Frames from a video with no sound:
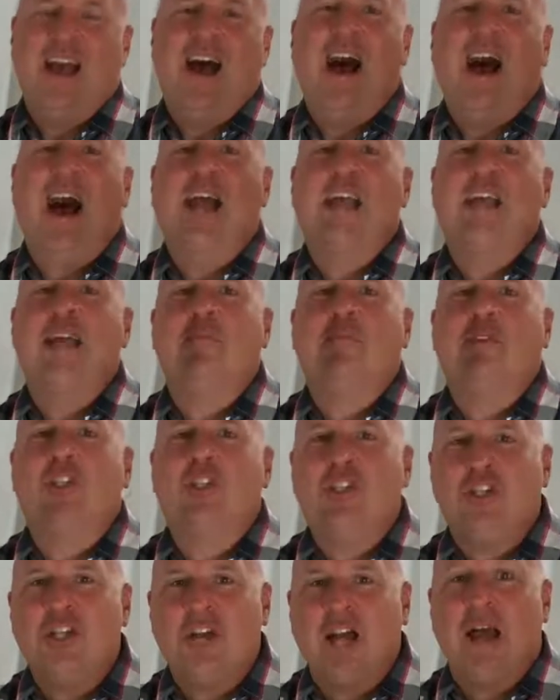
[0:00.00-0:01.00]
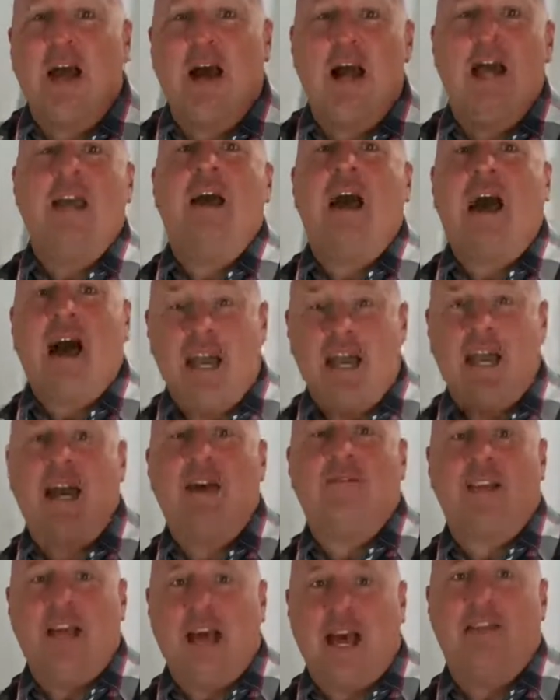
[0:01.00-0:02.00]
I
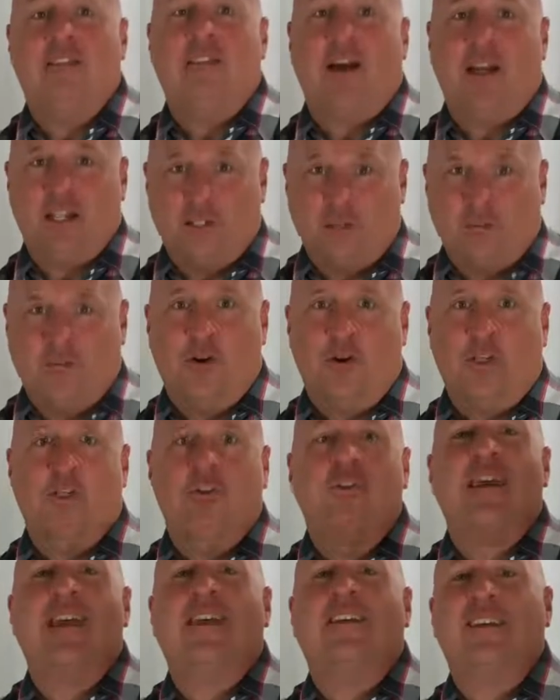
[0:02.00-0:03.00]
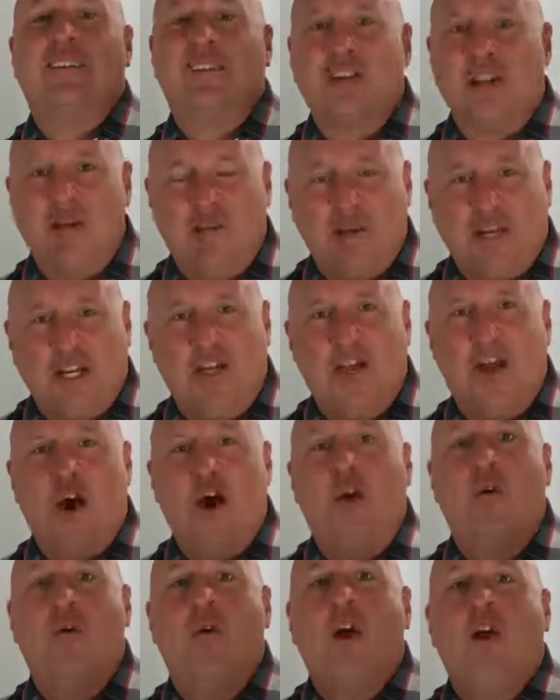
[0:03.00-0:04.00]
have guidelines for you. There is going to be
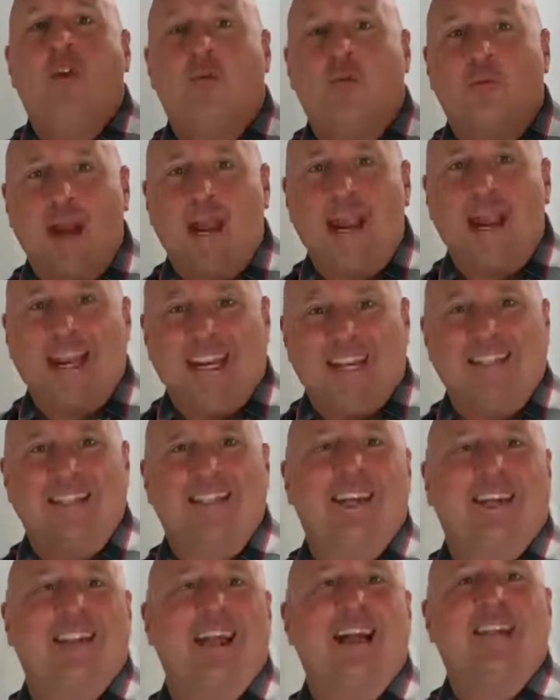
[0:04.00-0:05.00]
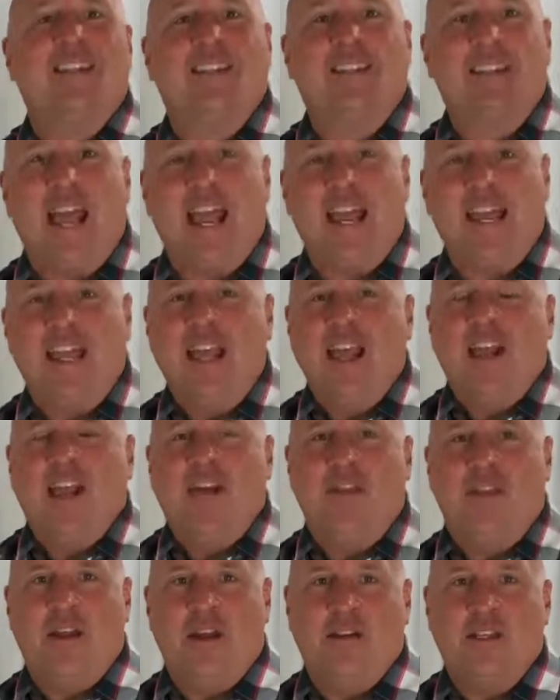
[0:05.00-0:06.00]
no rain until I say
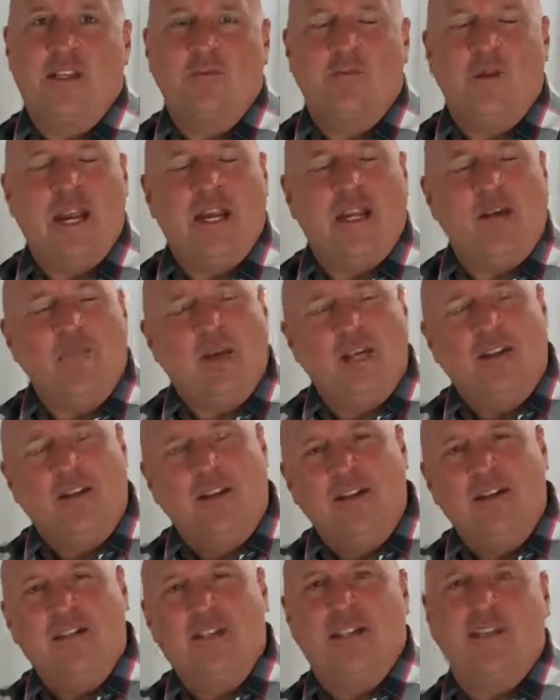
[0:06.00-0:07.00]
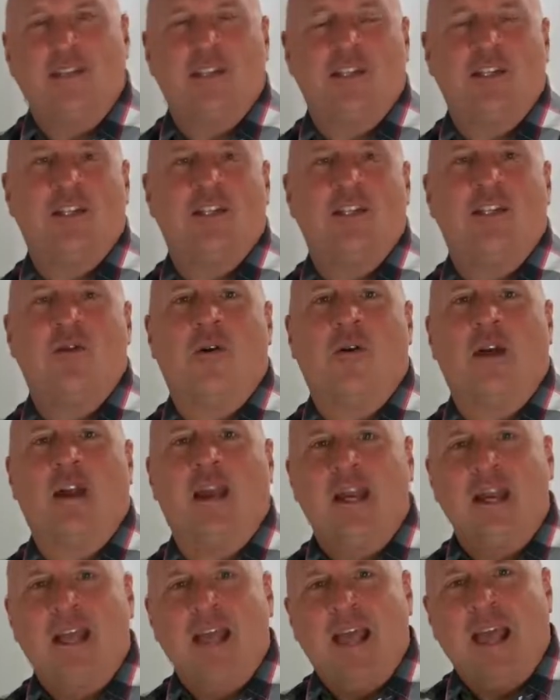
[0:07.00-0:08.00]
there is rain. And we looked at this
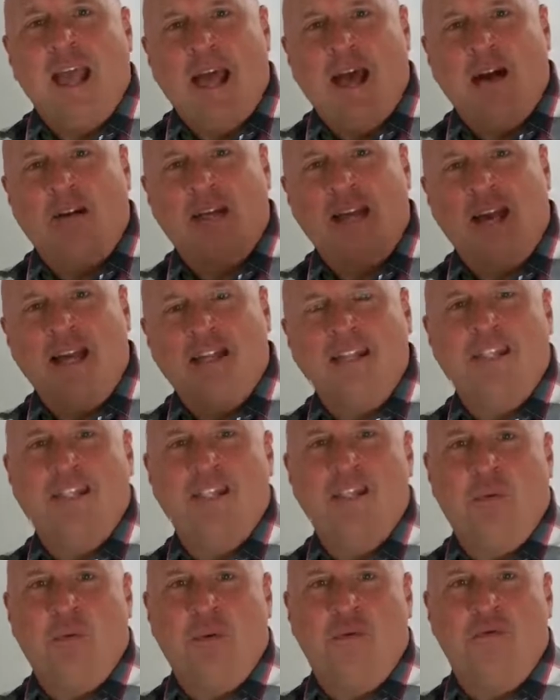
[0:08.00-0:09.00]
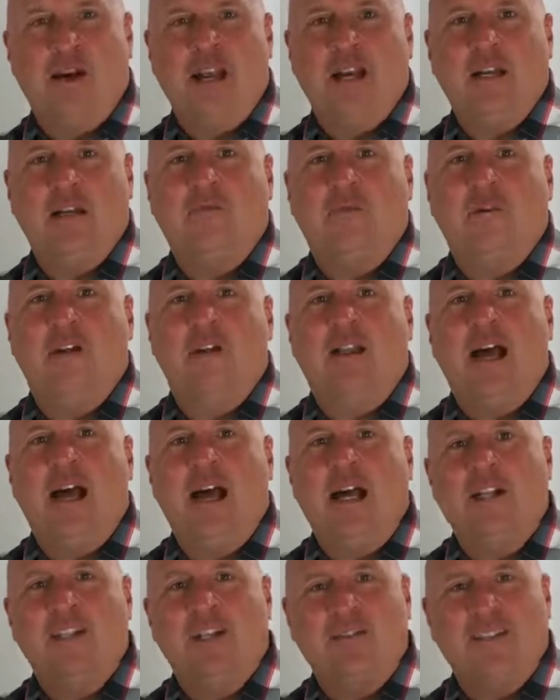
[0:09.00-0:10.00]
story and how God still provided for
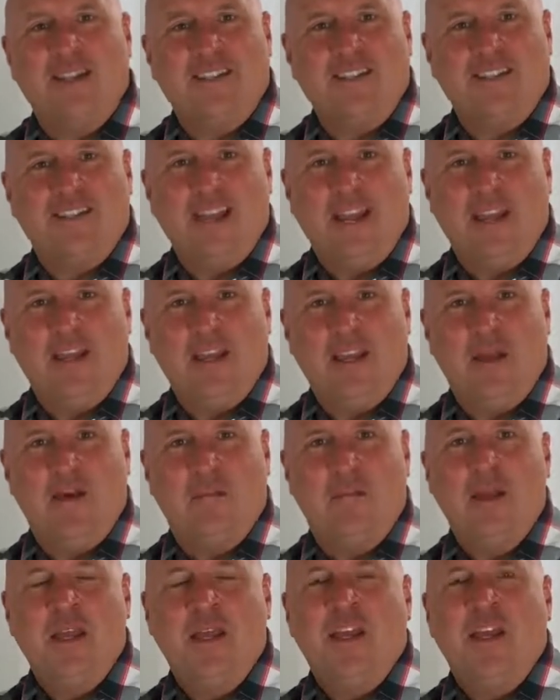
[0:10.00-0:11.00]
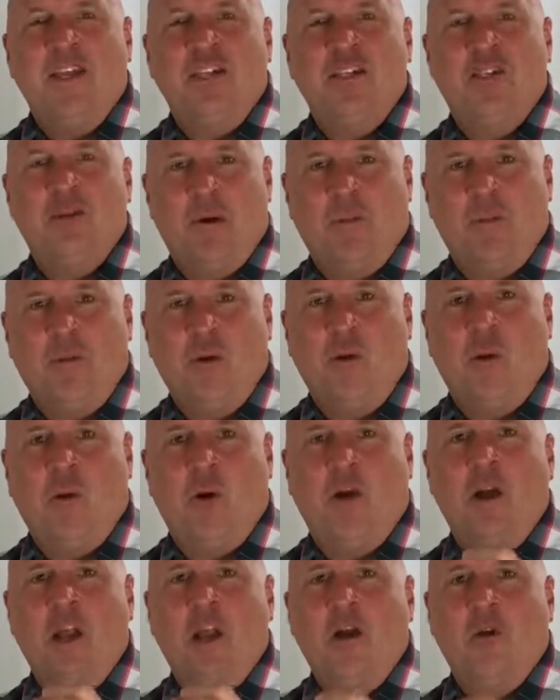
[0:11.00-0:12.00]
Elijah and then sent him to a
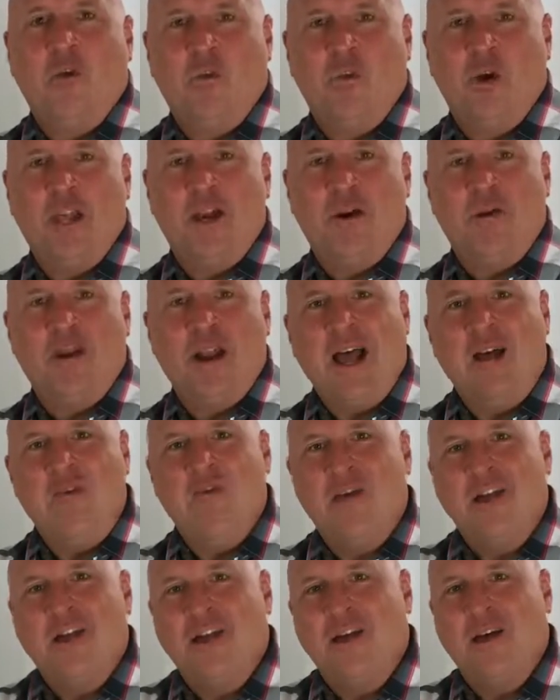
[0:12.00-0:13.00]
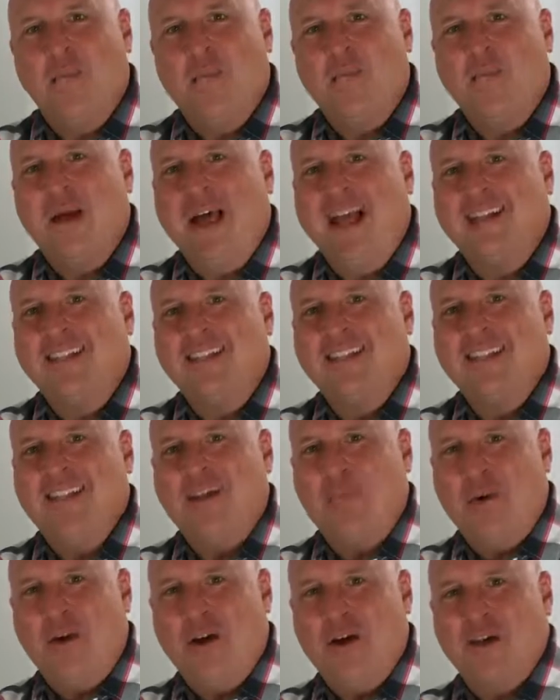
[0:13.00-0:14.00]
poor widow. And I want to come back to
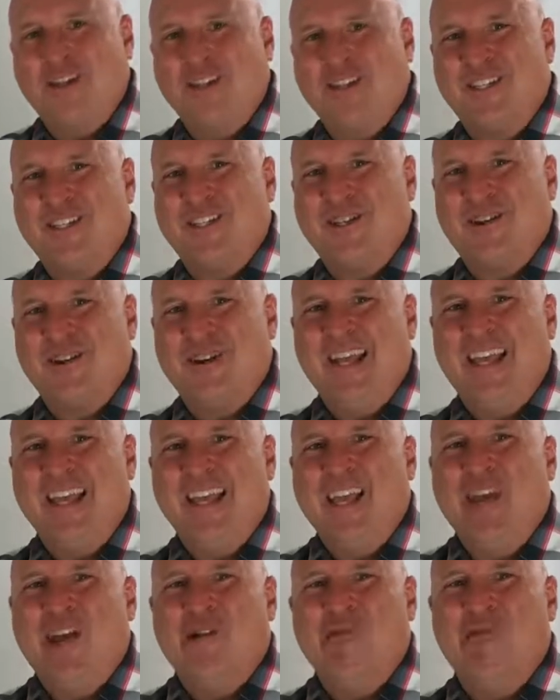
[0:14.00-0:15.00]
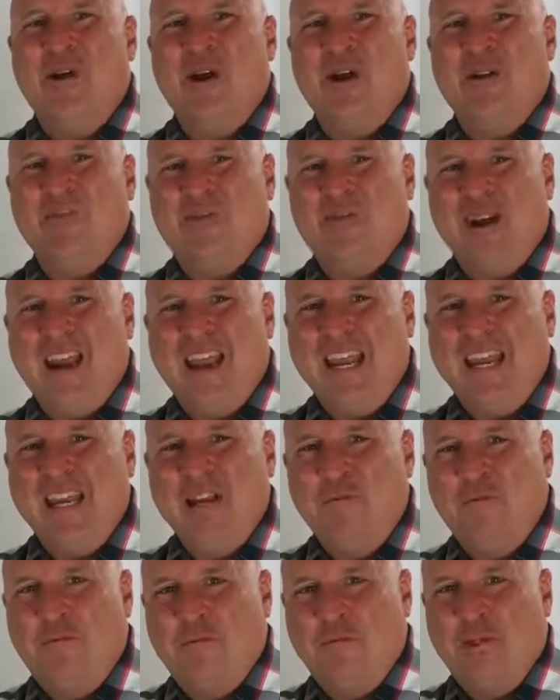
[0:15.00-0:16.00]
the part of the story where
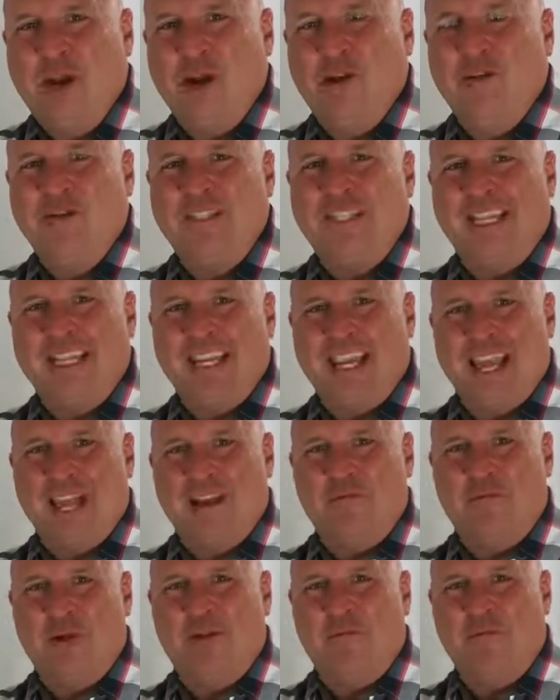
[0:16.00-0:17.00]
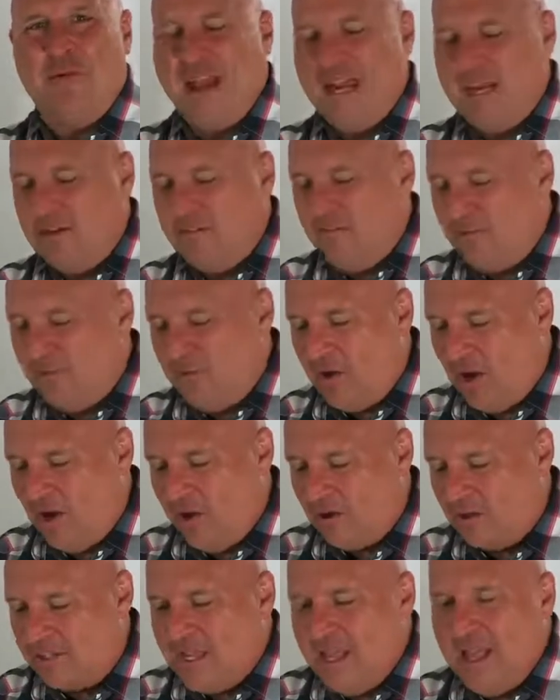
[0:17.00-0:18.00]
rain flows again, where rain
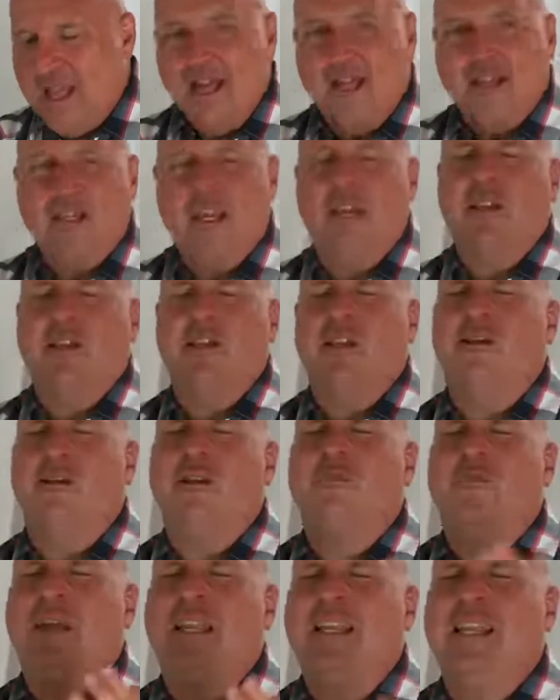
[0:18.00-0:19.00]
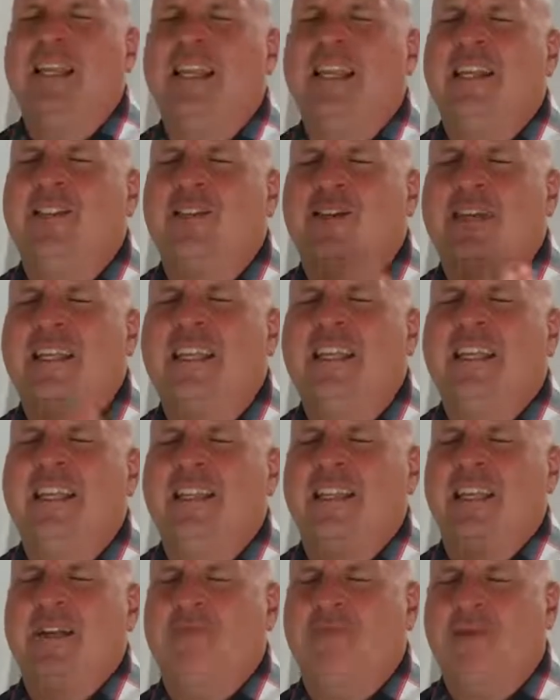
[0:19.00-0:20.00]
falls again. Lord, we need your
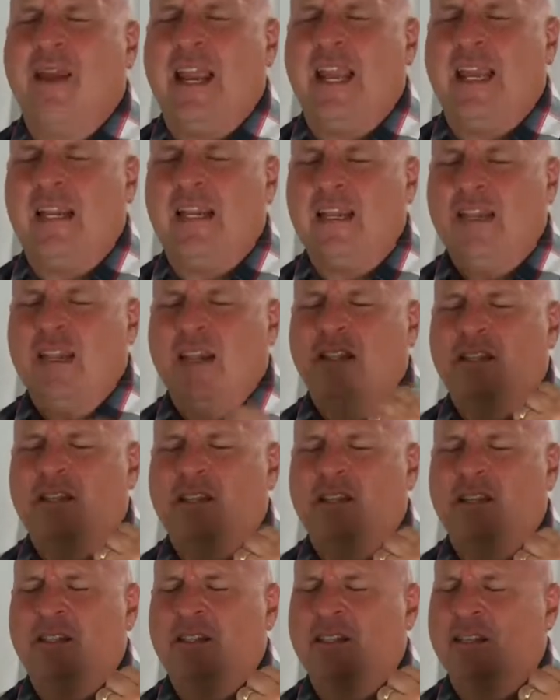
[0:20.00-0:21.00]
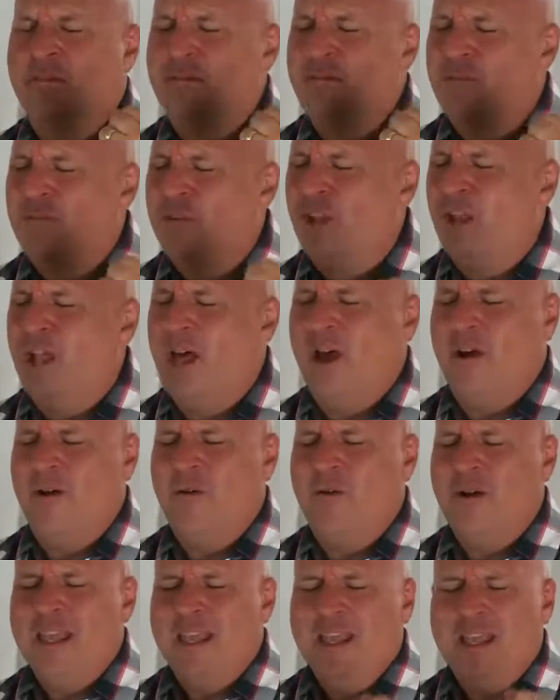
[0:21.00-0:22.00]
healing rain to
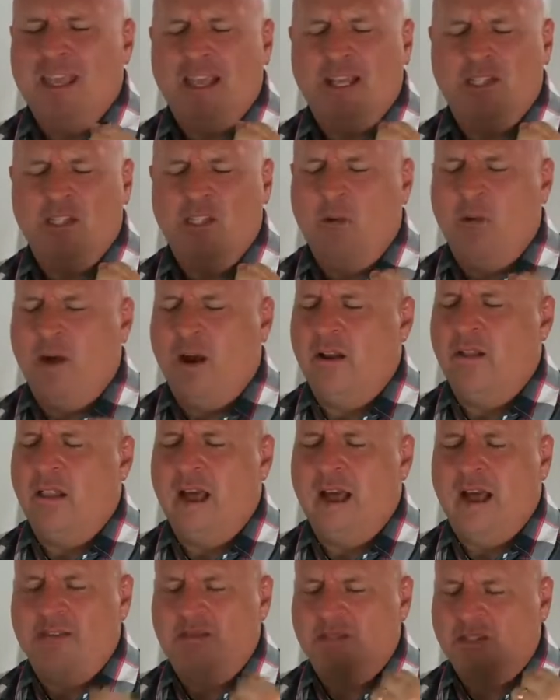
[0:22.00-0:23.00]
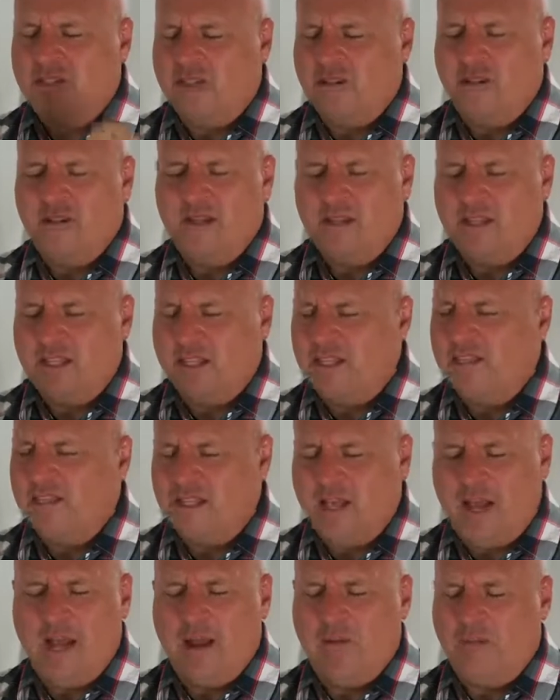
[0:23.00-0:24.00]
flow into our lives during this
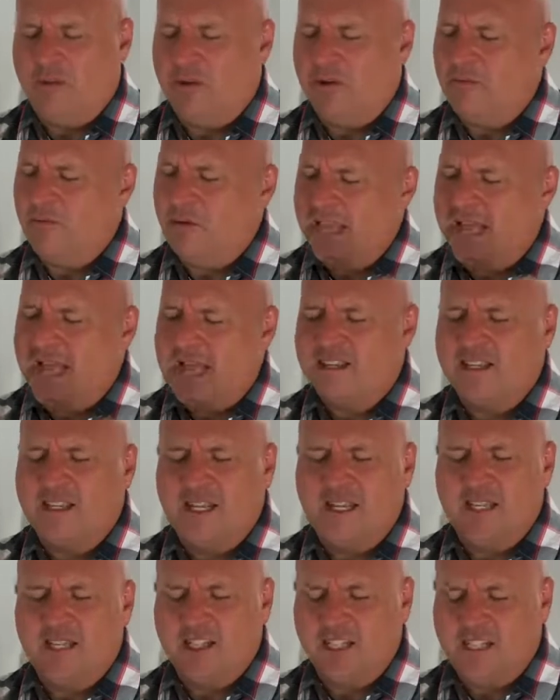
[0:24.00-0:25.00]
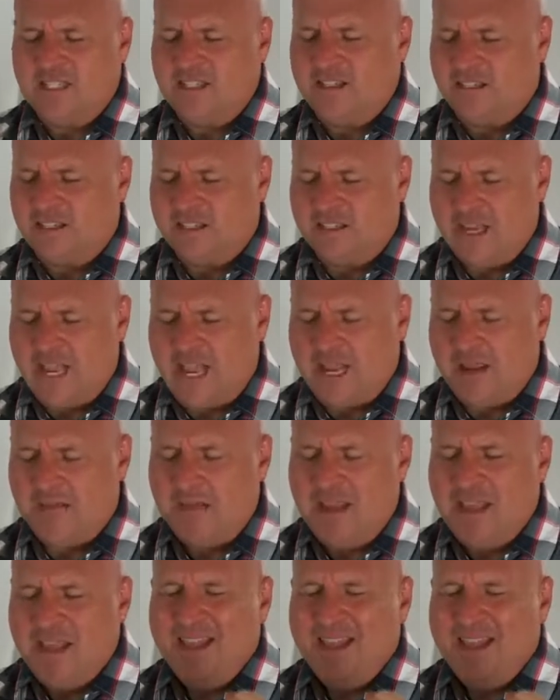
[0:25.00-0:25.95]
time, Lord. We ask it in Jesus' name.